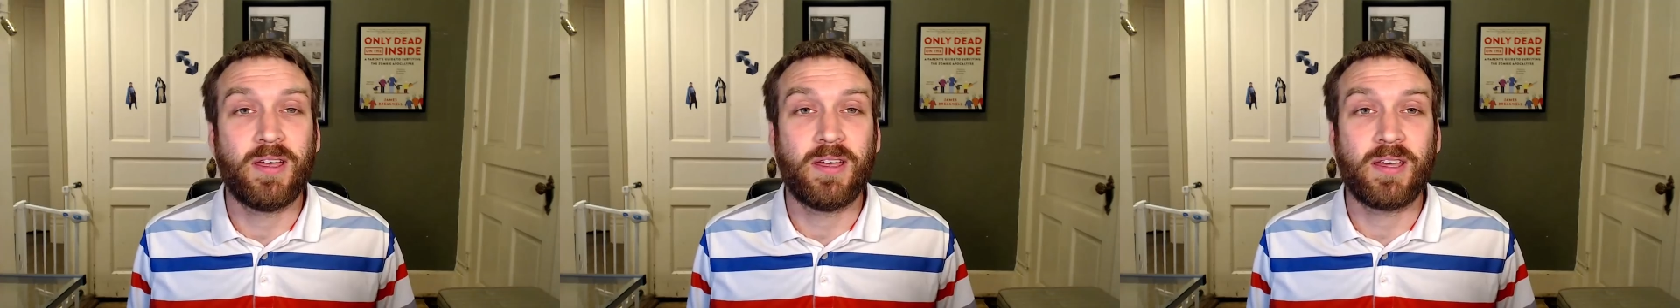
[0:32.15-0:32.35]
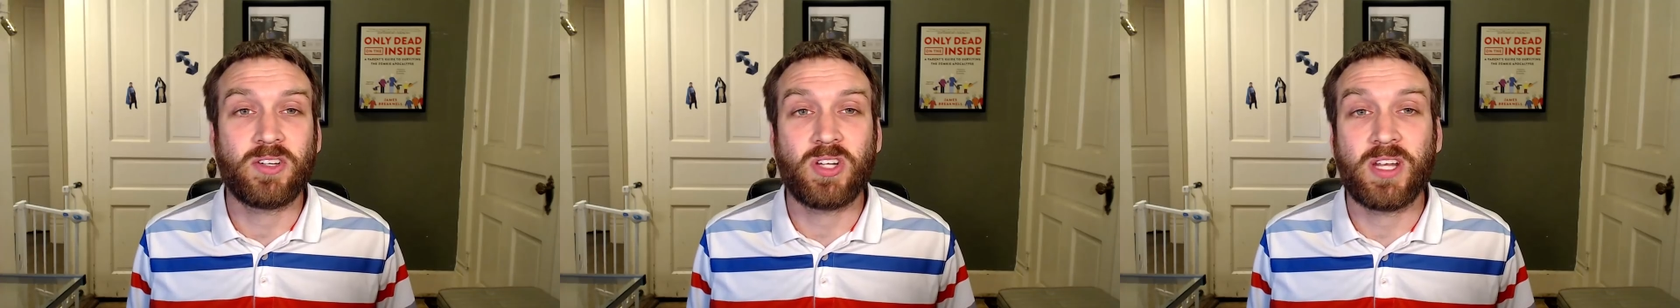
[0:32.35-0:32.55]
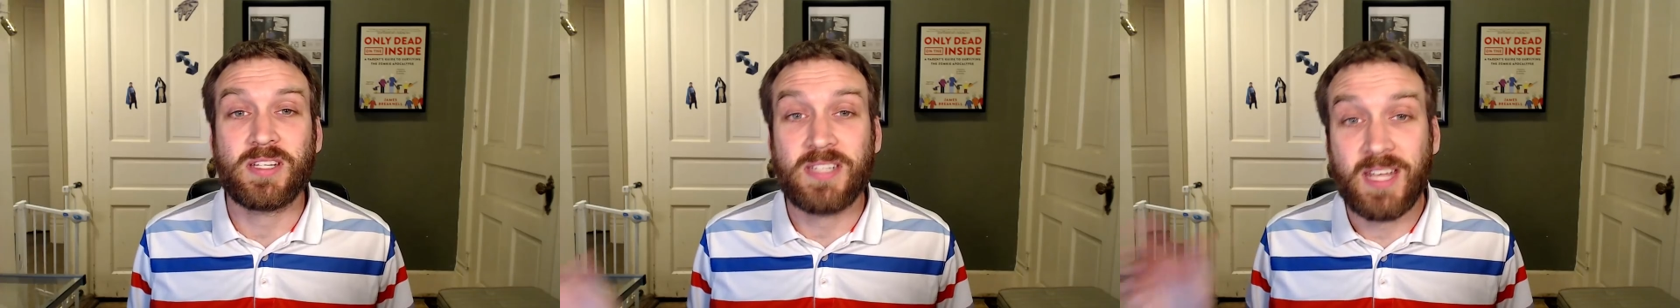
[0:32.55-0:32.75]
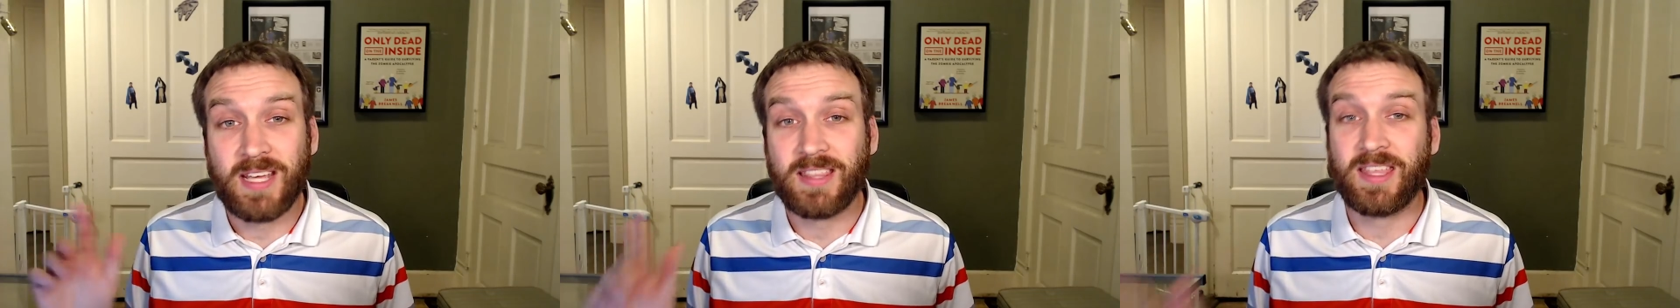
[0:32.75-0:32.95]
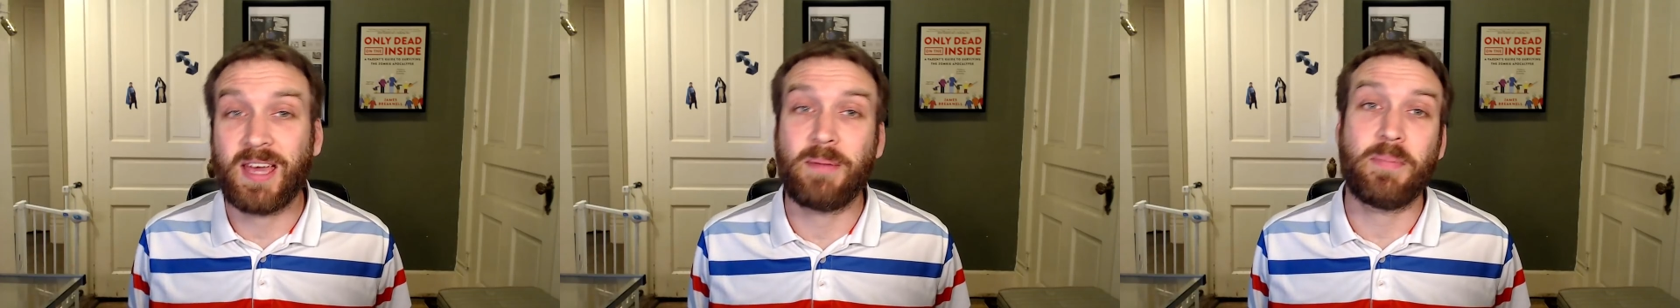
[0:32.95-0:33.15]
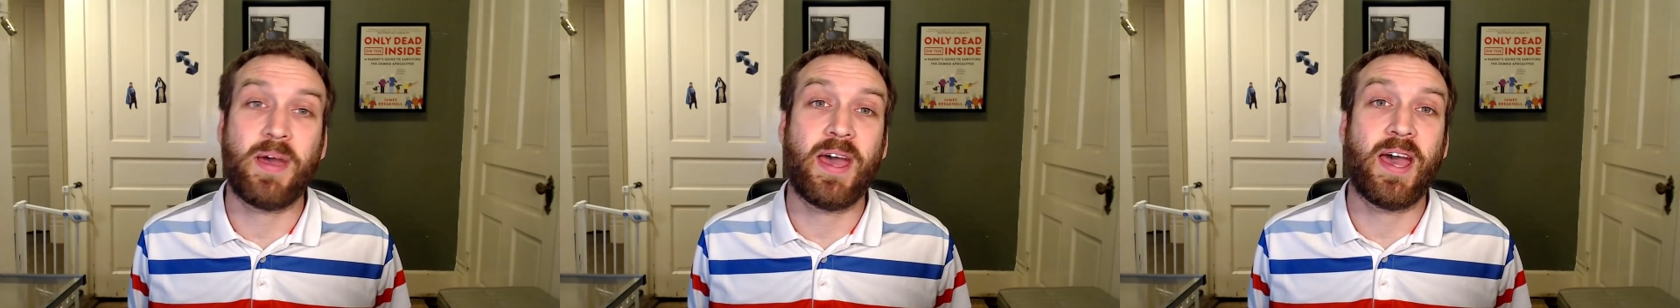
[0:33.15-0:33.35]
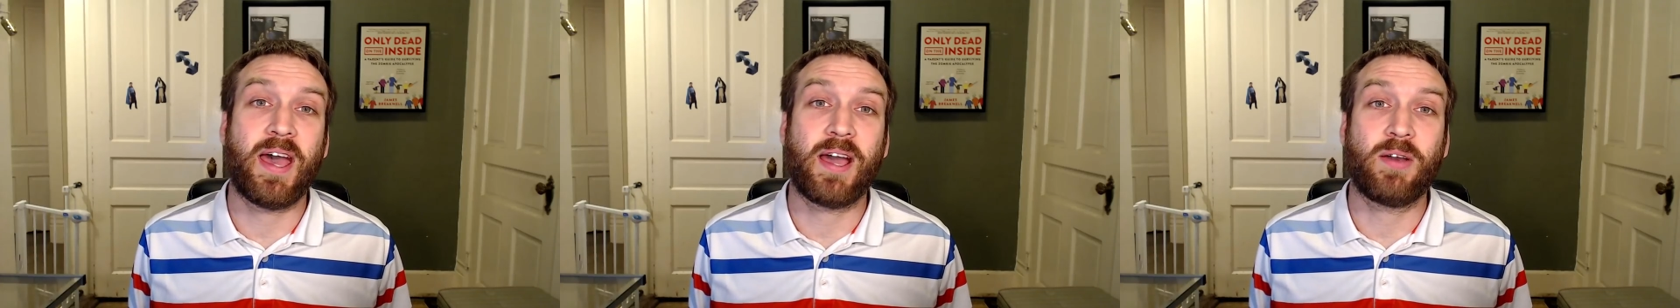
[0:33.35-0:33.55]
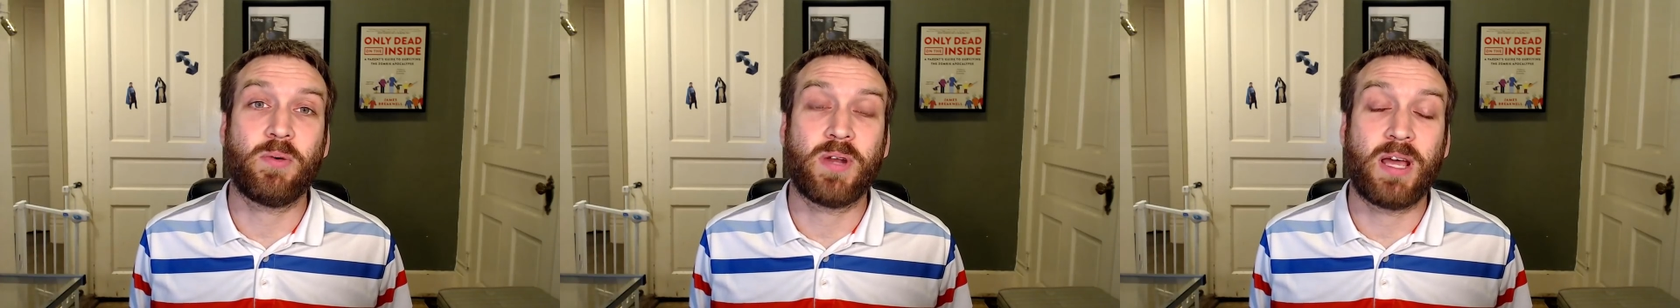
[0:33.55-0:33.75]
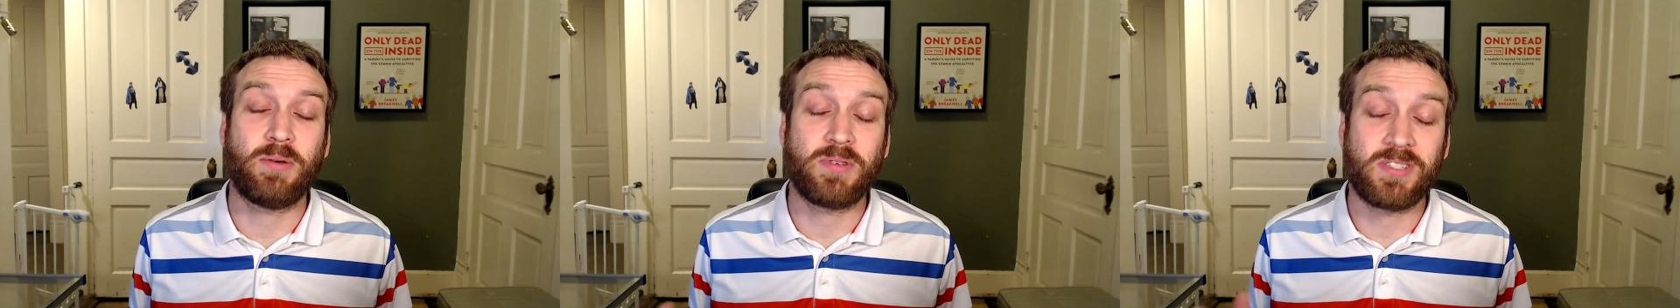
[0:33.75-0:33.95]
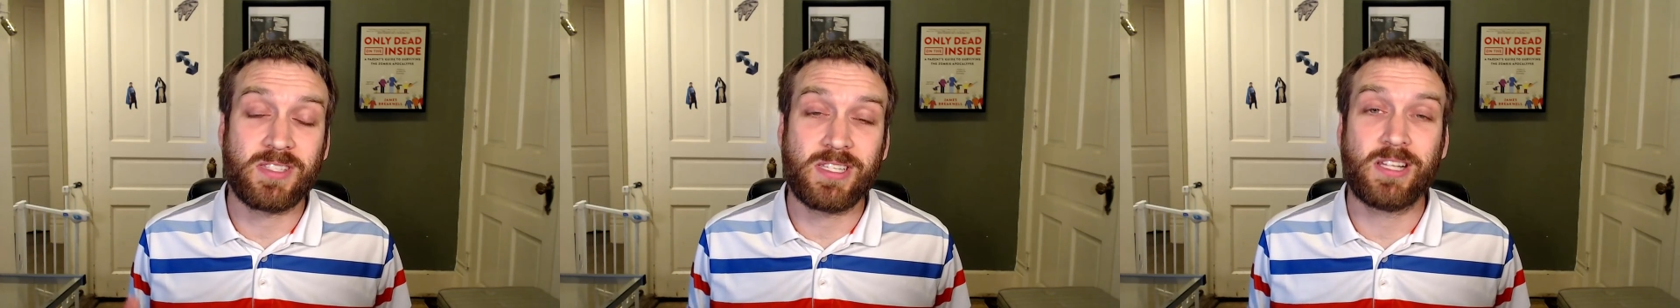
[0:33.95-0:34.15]
Actually, I take that back. When I
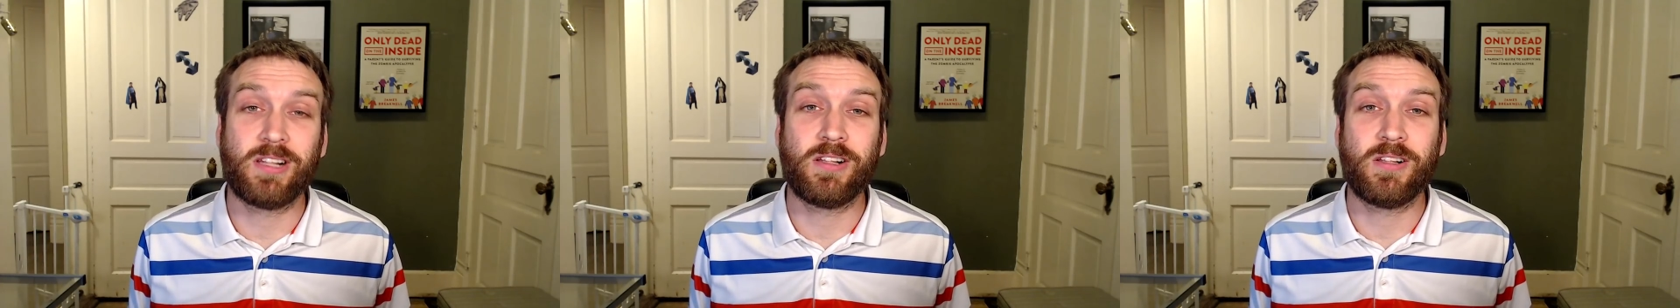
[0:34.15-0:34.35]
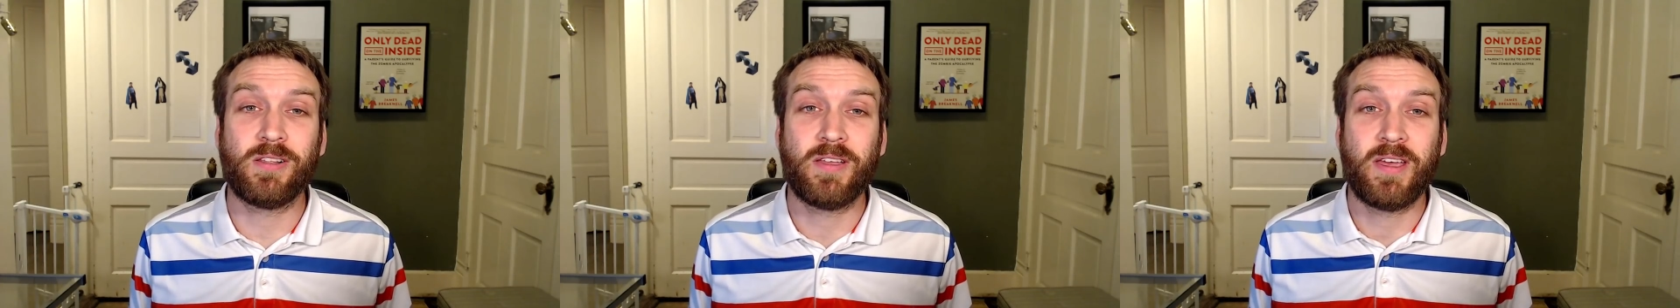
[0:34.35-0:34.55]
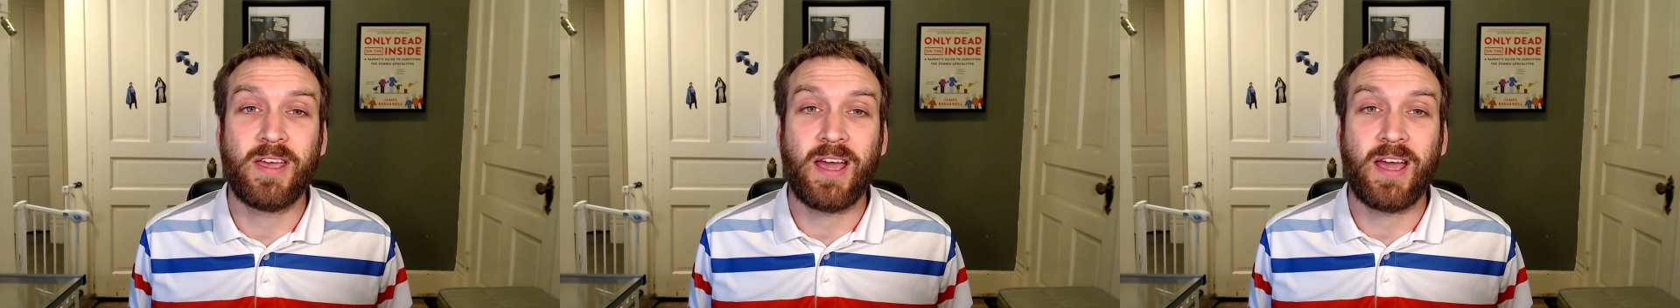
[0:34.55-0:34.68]
was little,